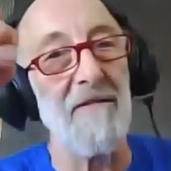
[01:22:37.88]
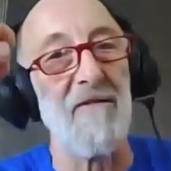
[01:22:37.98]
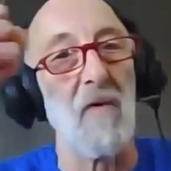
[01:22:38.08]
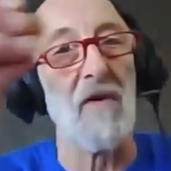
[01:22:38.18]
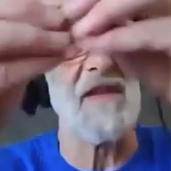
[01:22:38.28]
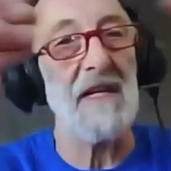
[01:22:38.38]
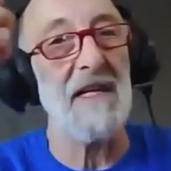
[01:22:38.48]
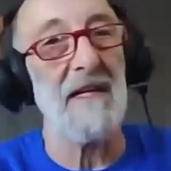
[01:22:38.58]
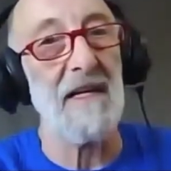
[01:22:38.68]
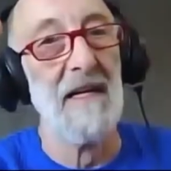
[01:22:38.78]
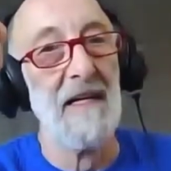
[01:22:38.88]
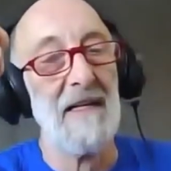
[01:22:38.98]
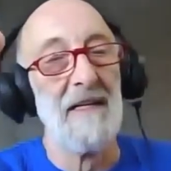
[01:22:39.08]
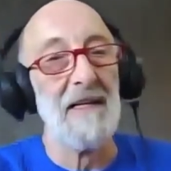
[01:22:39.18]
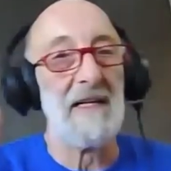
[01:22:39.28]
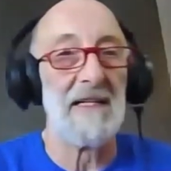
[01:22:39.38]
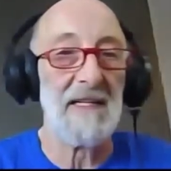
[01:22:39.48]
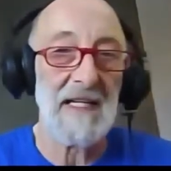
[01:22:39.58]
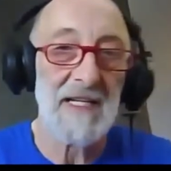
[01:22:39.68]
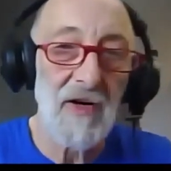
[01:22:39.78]
and forth in
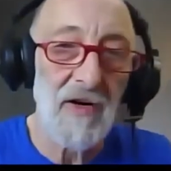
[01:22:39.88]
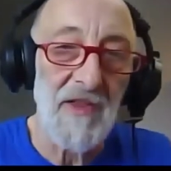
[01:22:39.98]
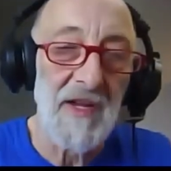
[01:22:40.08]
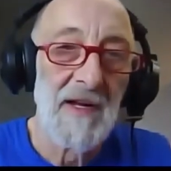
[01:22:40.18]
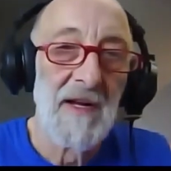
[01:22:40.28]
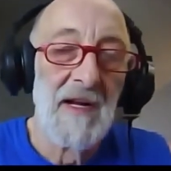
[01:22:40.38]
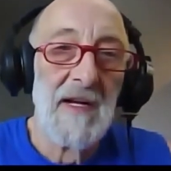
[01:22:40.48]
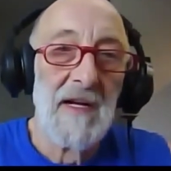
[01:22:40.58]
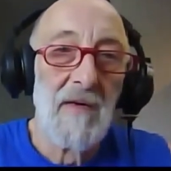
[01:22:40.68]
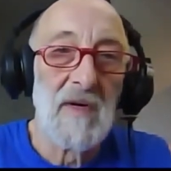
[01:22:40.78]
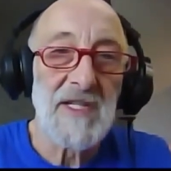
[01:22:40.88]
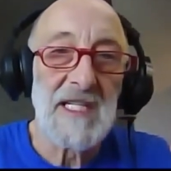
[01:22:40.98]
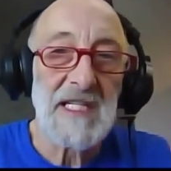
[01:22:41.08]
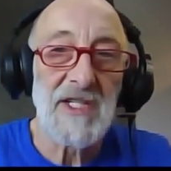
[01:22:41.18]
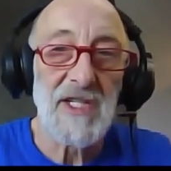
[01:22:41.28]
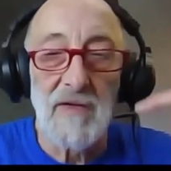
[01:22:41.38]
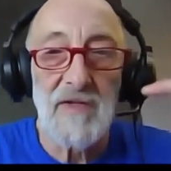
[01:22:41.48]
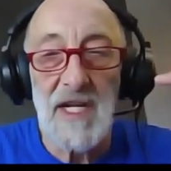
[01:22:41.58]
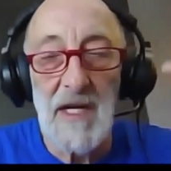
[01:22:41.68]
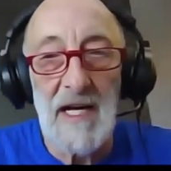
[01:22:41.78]
at Earth, was these stones
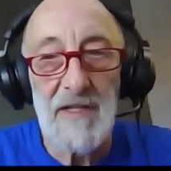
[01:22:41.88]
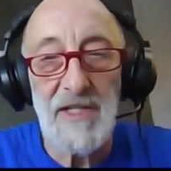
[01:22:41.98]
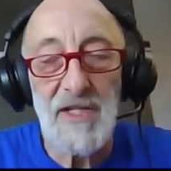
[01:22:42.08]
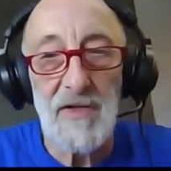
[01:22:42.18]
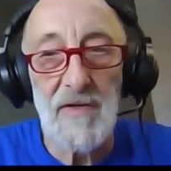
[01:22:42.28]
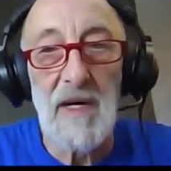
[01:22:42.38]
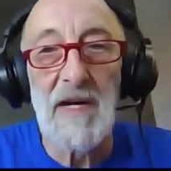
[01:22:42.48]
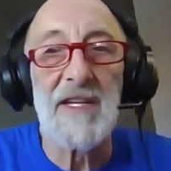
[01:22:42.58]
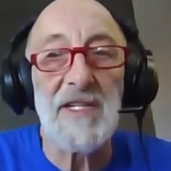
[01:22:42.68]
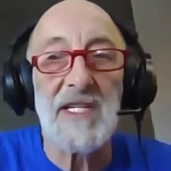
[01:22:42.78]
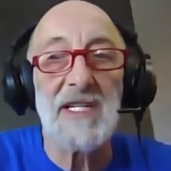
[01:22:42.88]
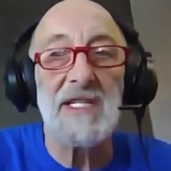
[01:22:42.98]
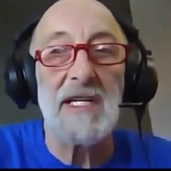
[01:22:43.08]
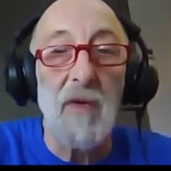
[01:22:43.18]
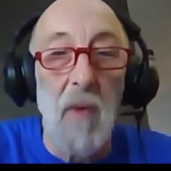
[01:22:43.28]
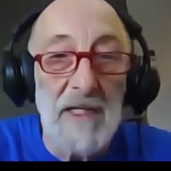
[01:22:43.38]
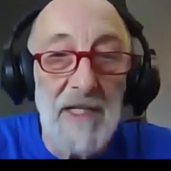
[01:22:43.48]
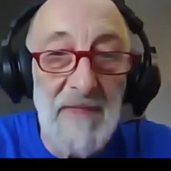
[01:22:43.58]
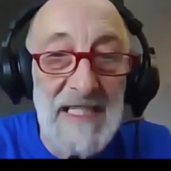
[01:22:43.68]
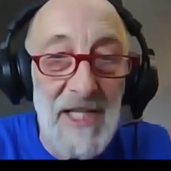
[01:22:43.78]
that allowed this. Well, this is
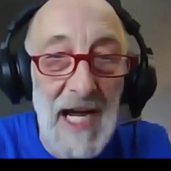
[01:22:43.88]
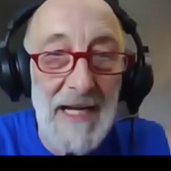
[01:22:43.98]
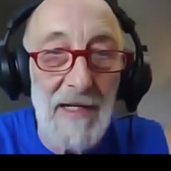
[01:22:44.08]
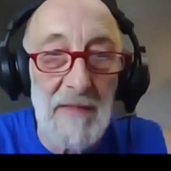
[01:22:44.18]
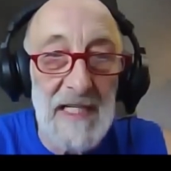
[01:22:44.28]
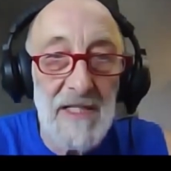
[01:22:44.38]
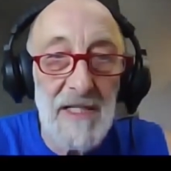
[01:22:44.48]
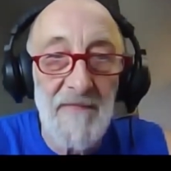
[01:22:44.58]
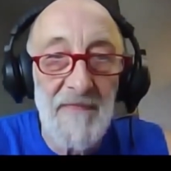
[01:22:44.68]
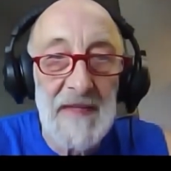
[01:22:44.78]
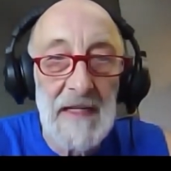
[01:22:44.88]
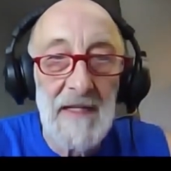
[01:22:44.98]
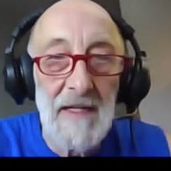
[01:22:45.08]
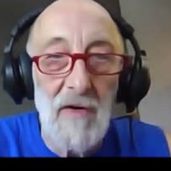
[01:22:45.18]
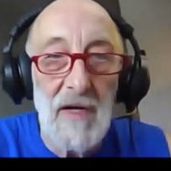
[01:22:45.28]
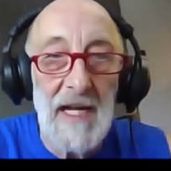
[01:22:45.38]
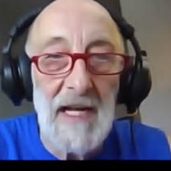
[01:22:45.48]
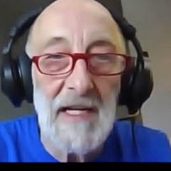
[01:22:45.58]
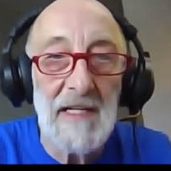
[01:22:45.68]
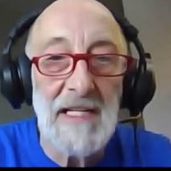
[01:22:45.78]
quantum entanglement,
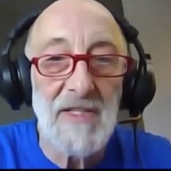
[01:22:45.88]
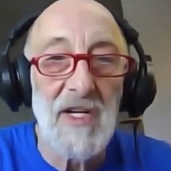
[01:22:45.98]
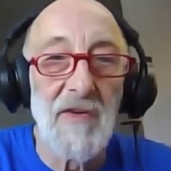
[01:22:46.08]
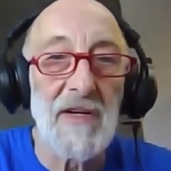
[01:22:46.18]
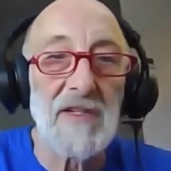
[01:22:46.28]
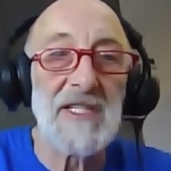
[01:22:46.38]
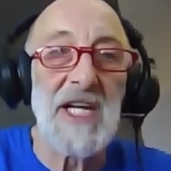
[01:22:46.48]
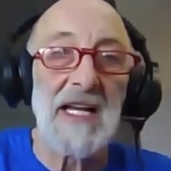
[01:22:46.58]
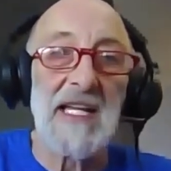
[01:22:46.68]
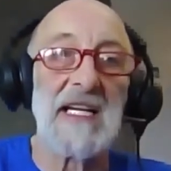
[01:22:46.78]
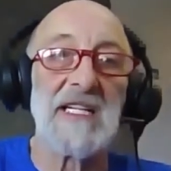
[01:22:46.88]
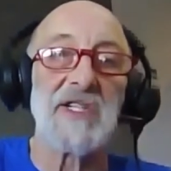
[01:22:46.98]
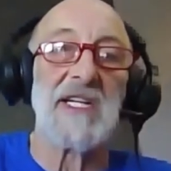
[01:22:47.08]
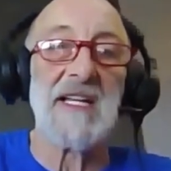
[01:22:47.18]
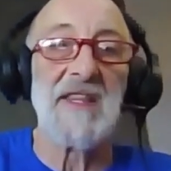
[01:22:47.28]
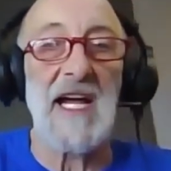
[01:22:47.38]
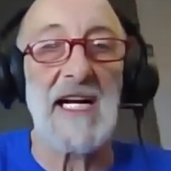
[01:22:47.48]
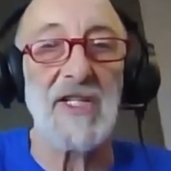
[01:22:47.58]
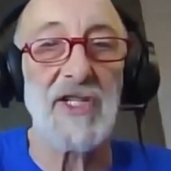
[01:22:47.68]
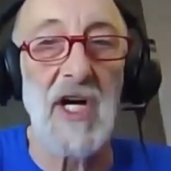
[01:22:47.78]
okay? And so they're telling us in
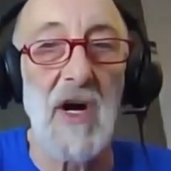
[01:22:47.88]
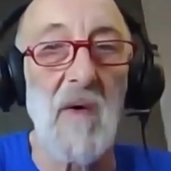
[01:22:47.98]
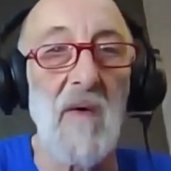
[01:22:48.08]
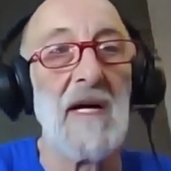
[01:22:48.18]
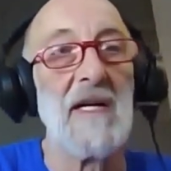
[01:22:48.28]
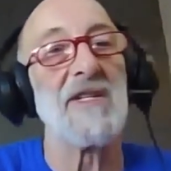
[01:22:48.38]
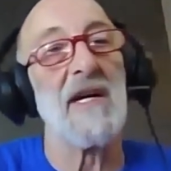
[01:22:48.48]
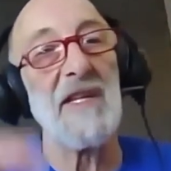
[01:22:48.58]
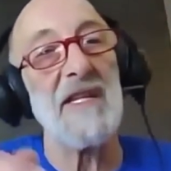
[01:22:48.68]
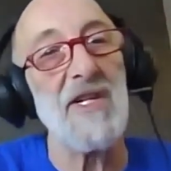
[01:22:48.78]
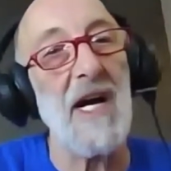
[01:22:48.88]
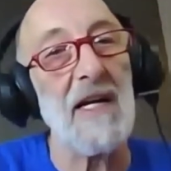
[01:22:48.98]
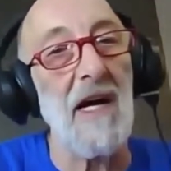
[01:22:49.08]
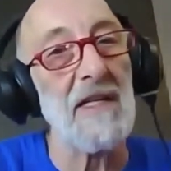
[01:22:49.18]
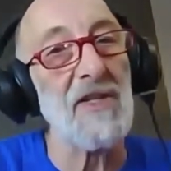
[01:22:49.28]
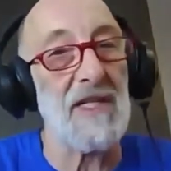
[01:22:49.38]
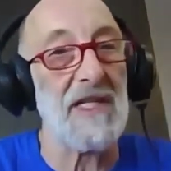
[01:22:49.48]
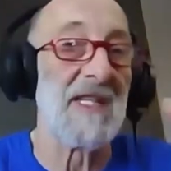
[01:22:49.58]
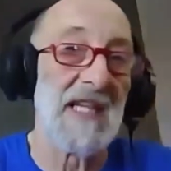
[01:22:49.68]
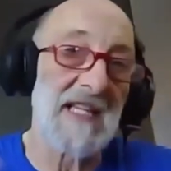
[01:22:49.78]
that show some of the
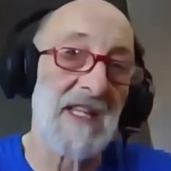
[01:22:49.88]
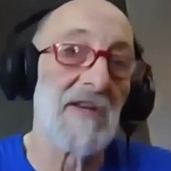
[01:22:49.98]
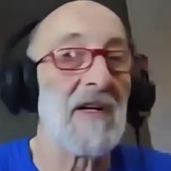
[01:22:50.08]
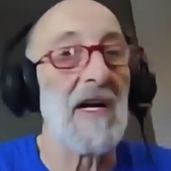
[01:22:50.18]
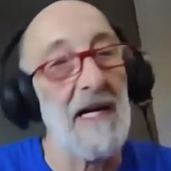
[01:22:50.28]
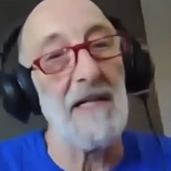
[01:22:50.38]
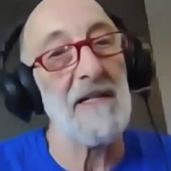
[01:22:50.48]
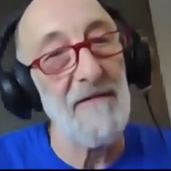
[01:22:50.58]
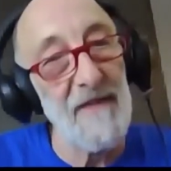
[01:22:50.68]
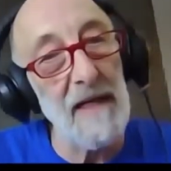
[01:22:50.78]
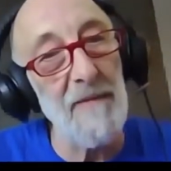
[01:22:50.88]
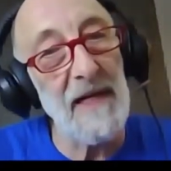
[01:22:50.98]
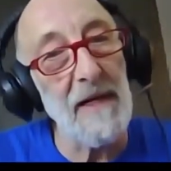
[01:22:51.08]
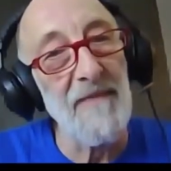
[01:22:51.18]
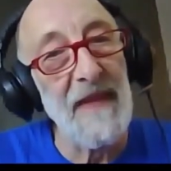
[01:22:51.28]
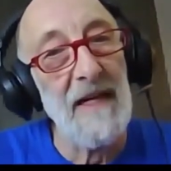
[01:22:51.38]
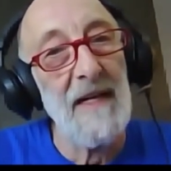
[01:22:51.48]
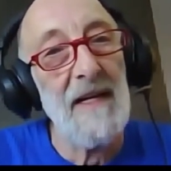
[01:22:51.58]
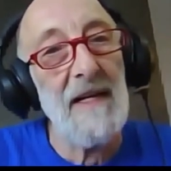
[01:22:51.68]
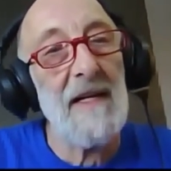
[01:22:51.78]
technologies that they're kind of developing.
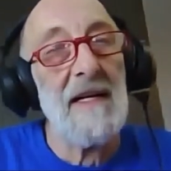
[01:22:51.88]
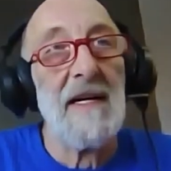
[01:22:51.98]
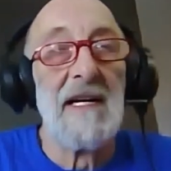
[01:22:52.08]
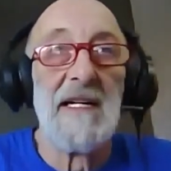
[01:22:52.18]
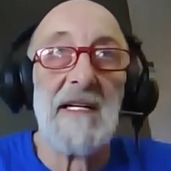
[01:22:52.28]
We